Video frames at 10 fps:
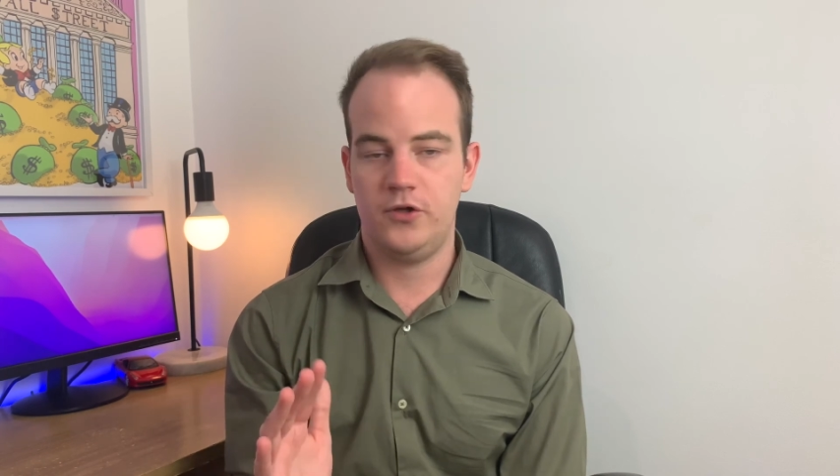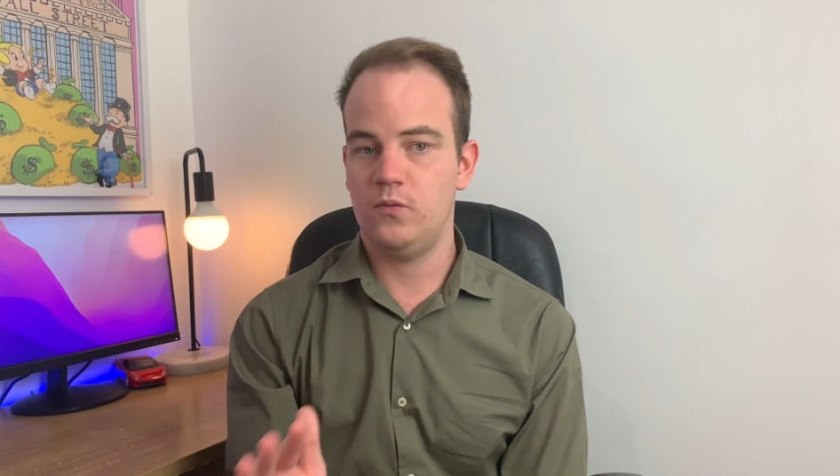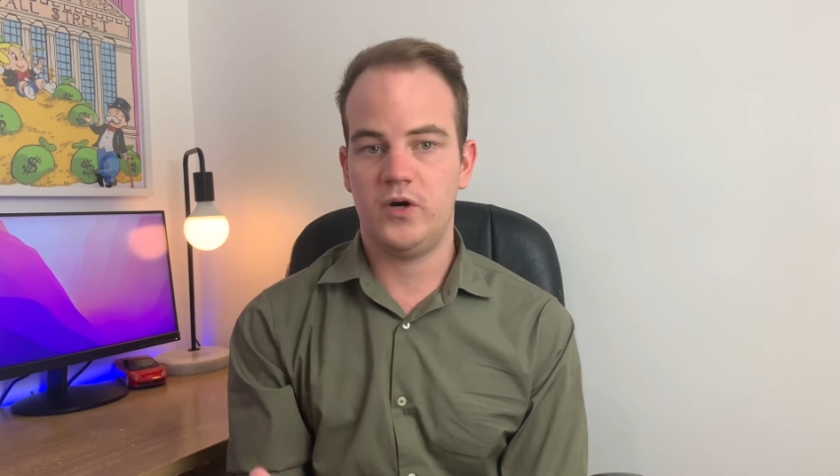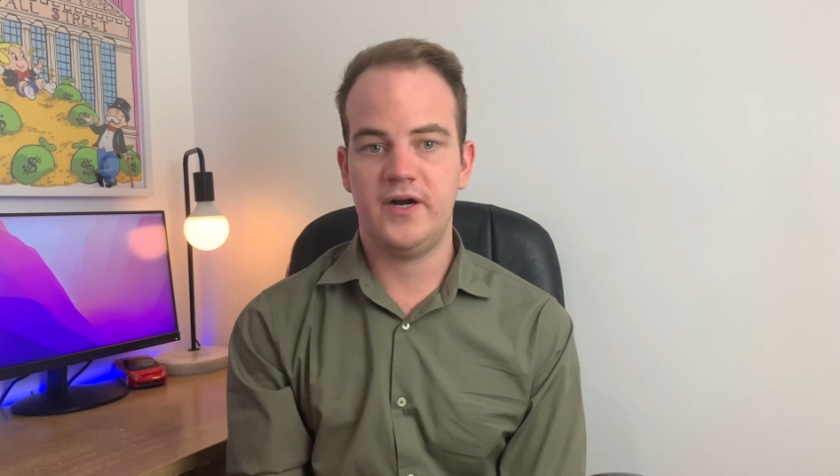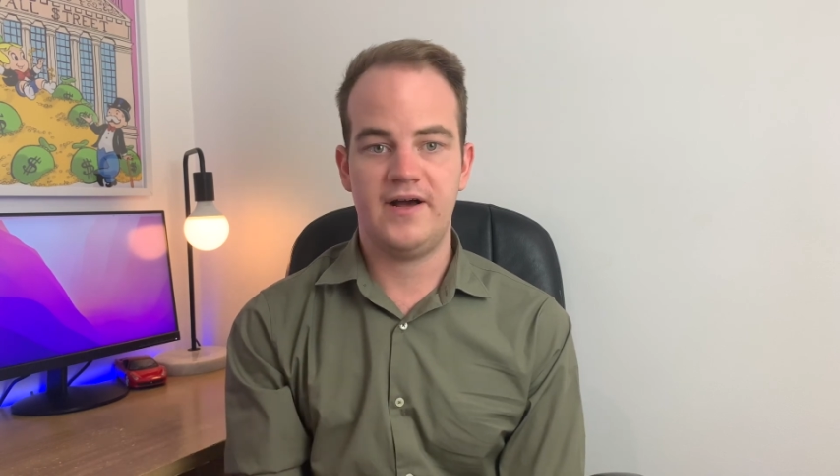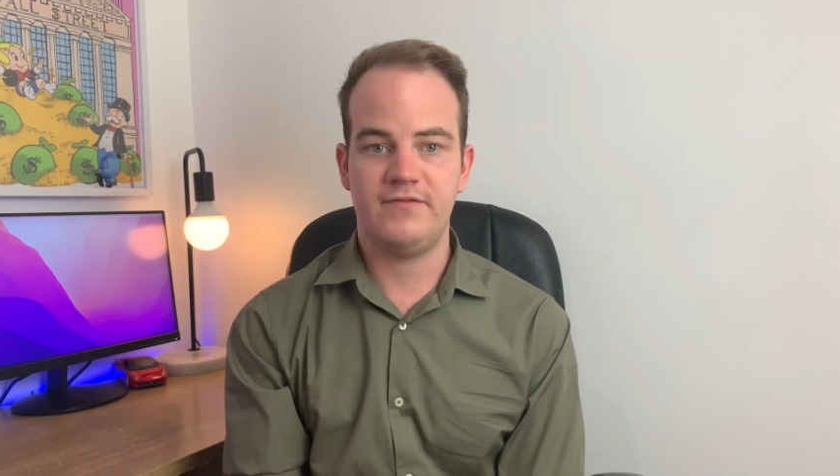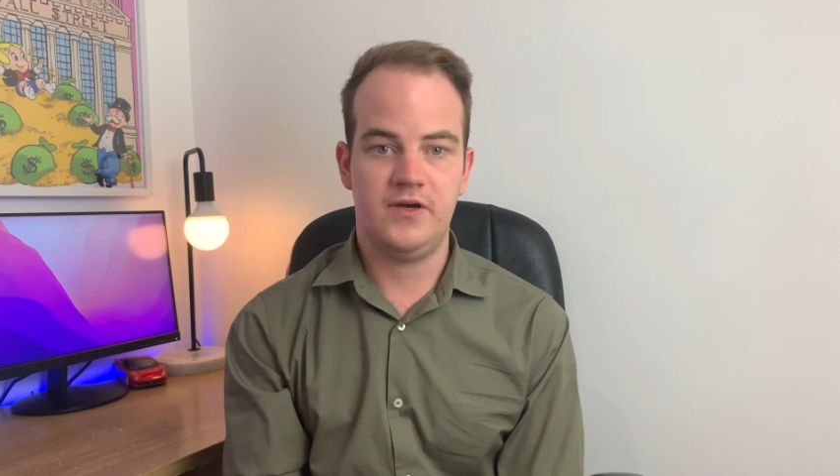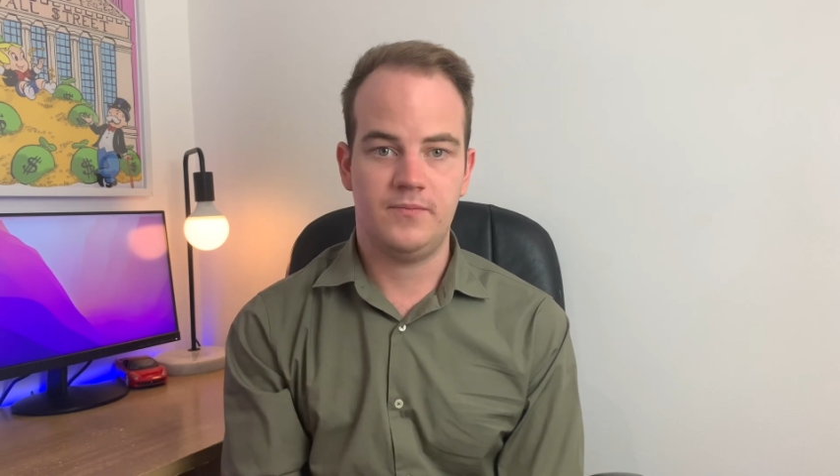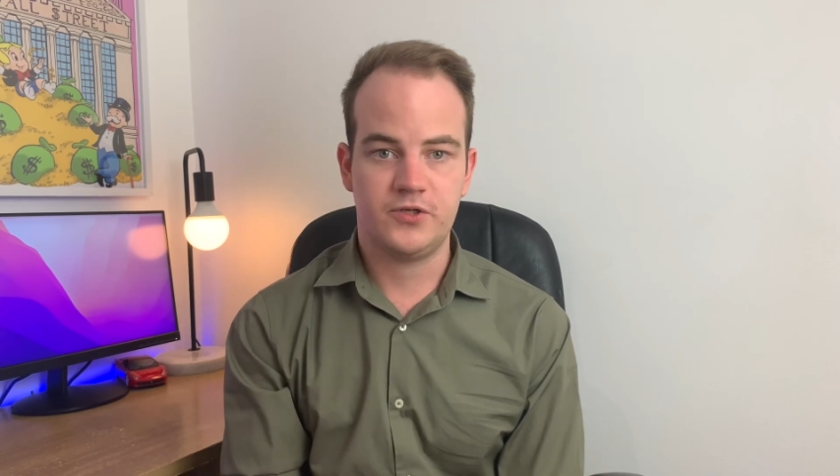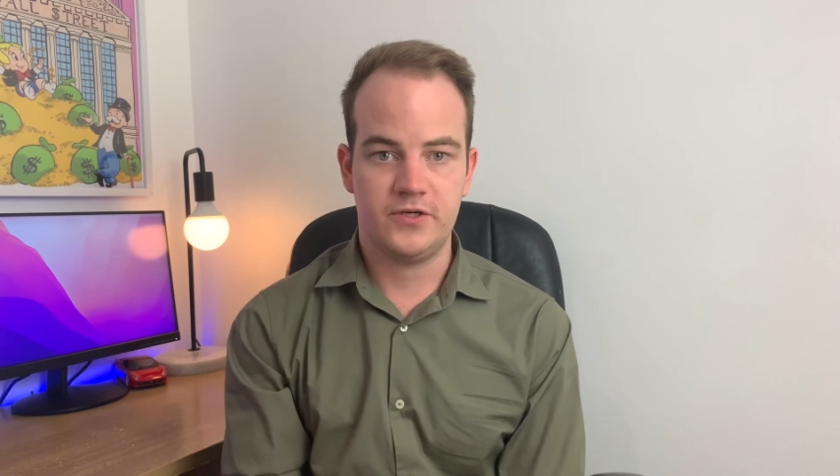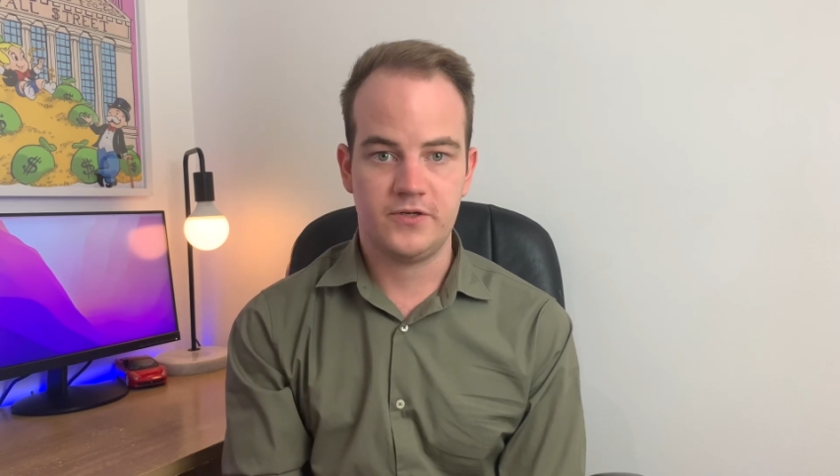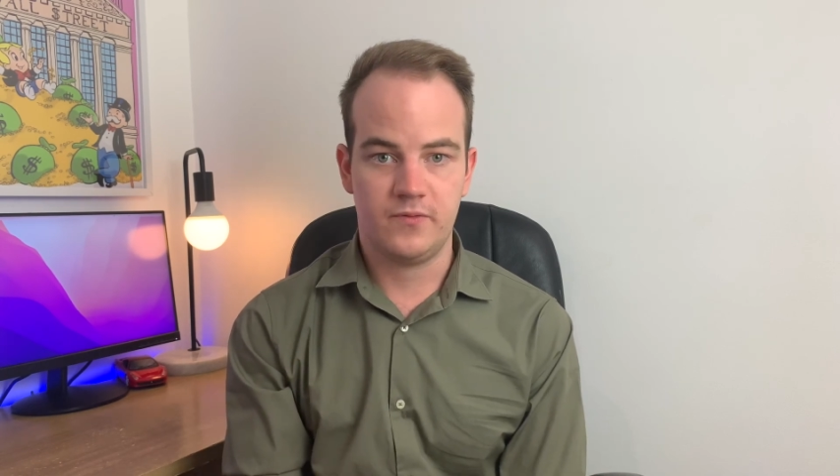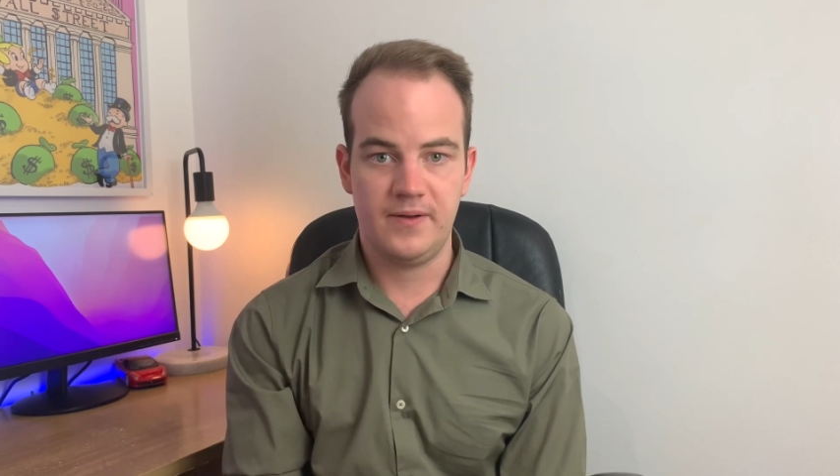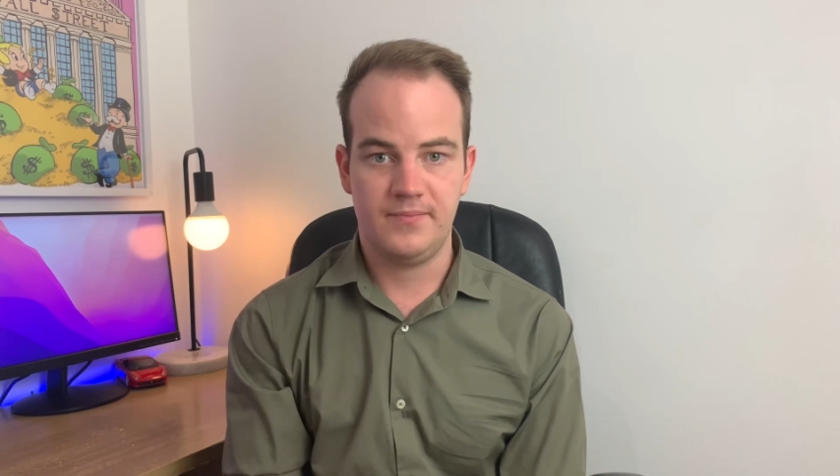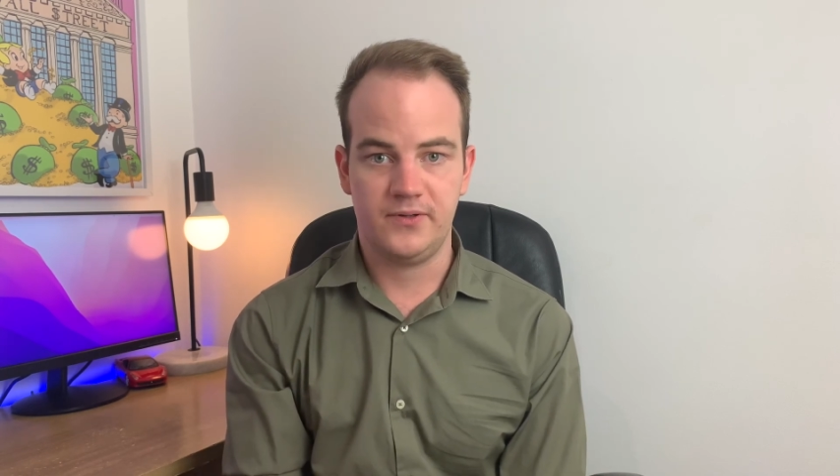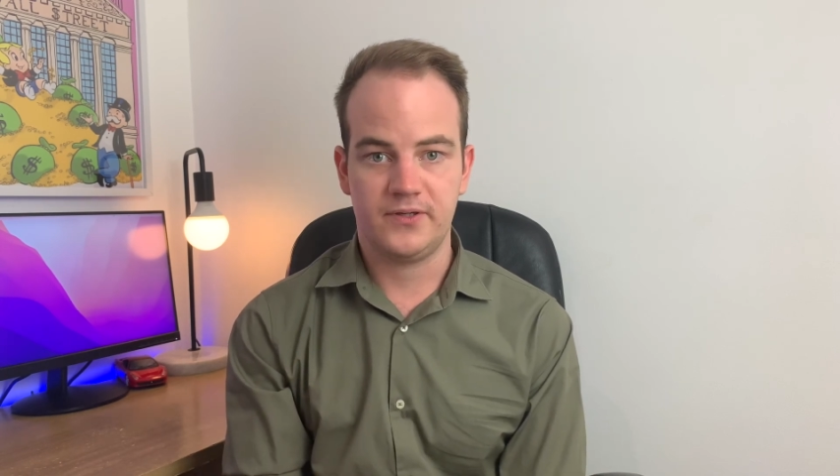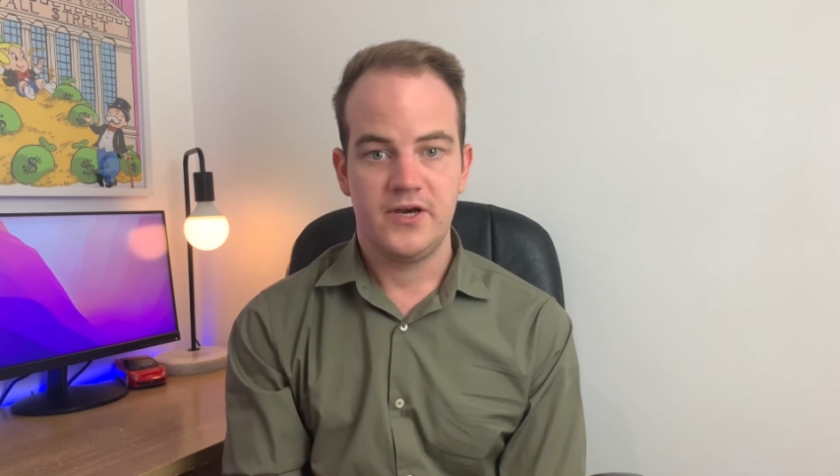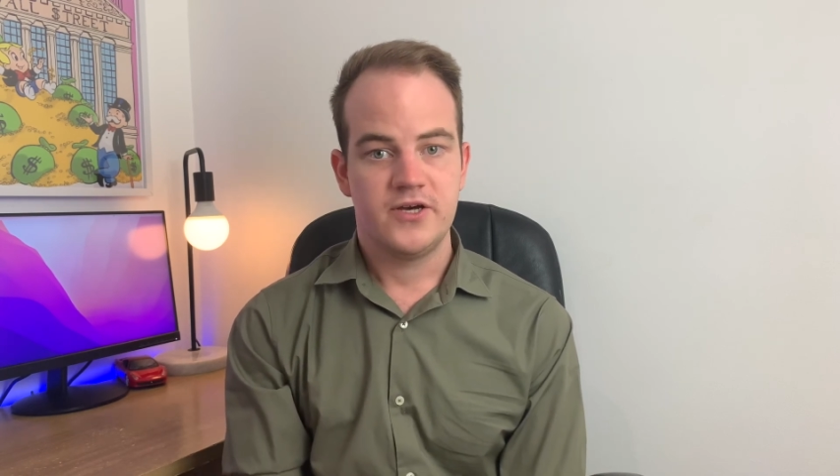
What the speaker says: you won't have the option to rebook.